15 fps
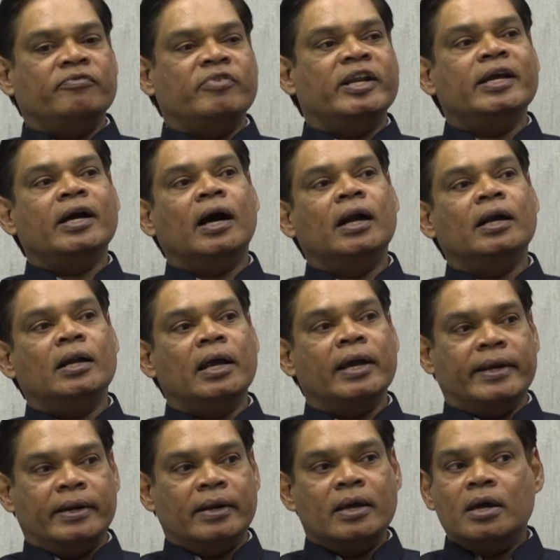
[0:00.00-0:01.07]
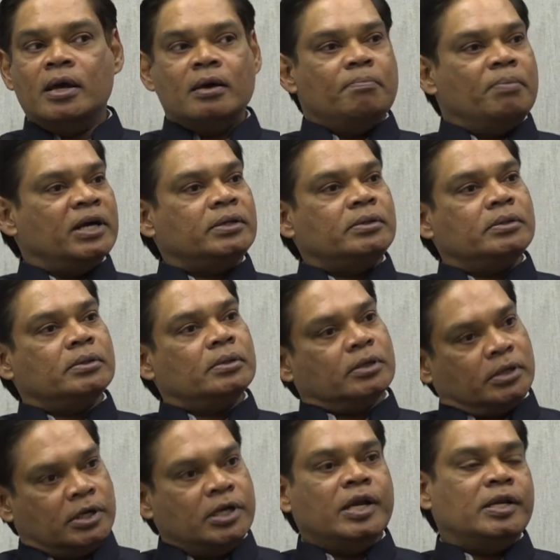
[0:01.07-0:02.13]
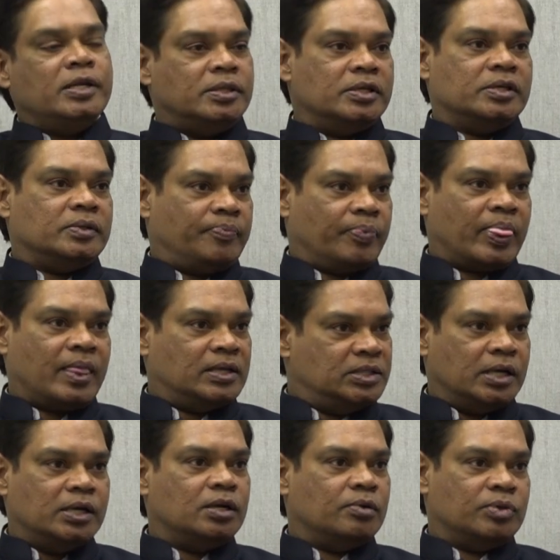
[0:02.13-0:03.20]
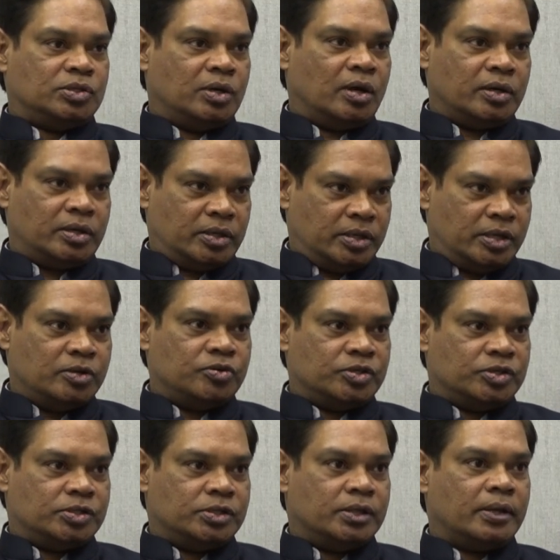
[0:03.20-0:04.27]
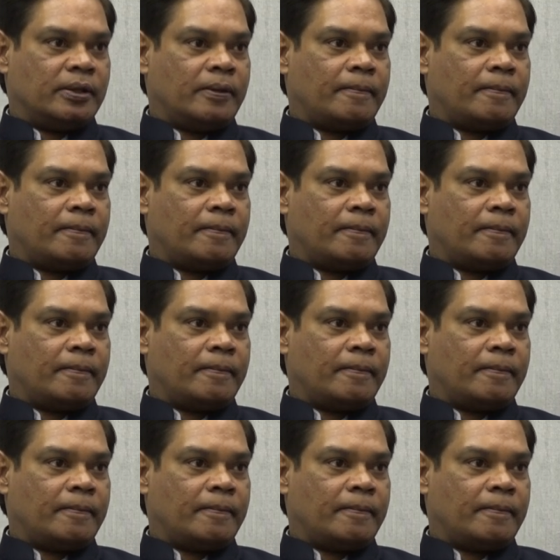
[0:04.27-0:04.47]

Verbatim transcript: a very hard line. Right. But clearly the center was not interested. Right, right,